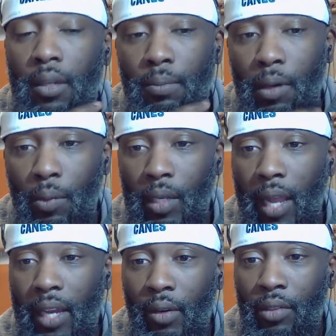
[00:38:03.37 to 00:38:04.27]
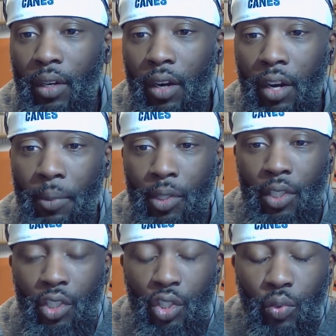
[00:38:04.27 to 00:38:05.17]
but we like on almost
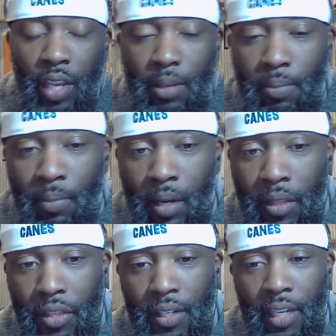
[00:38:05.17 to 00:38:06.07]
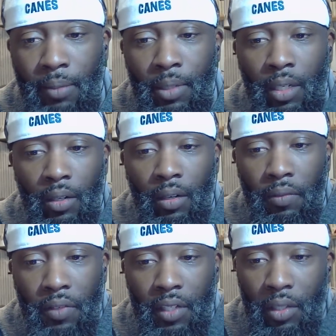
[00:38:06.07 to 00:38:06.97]
a straight month damn near of
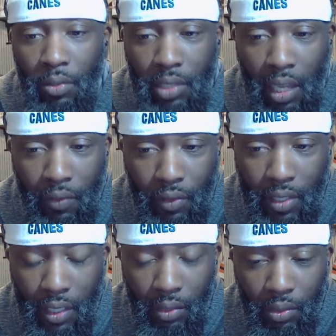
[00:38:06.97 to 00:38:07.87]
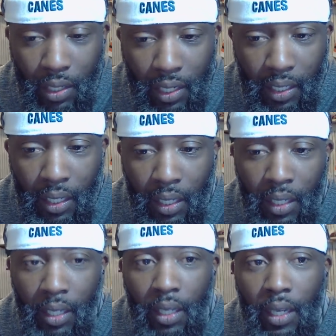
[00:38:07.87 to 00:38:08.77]
videos every single day,
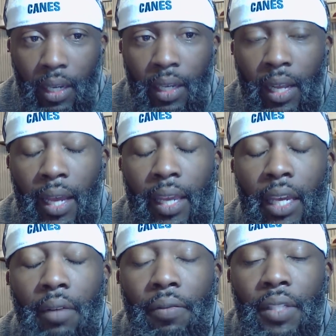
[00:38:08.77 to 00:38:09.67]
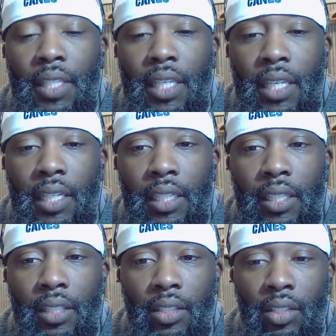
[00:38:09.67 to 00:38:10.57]
and I am fatigued.
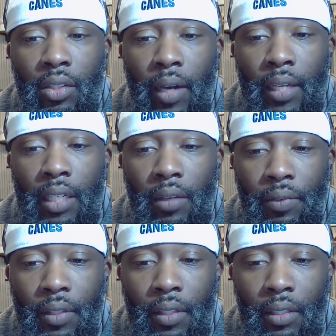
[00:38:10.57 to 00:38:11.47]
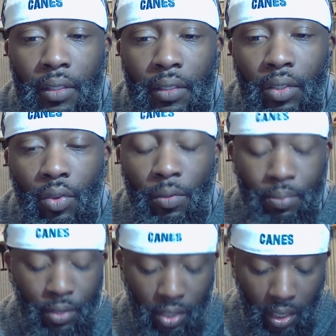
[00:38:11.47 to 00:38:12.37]
So I definitely do
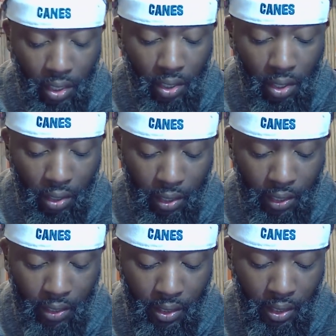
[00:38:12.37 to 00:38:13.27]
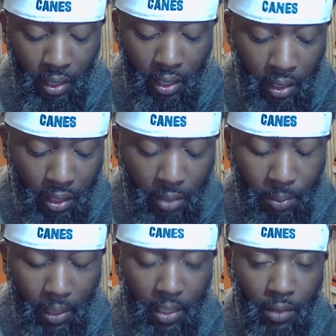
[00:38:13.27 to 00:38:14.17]
appreciate the call-ins,
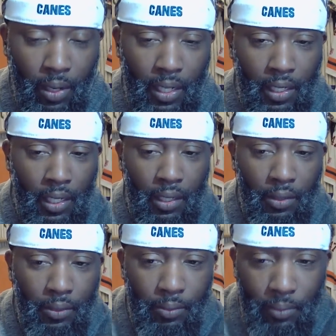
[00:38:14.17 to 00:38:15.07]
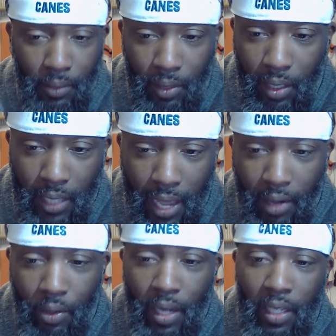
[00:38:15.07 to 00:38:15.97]
especially right now, because I
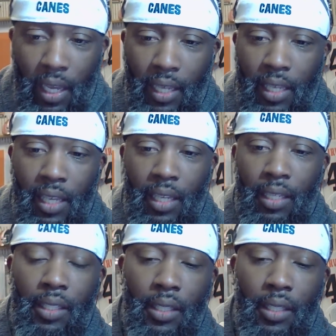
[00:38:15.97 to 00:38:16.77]
can't.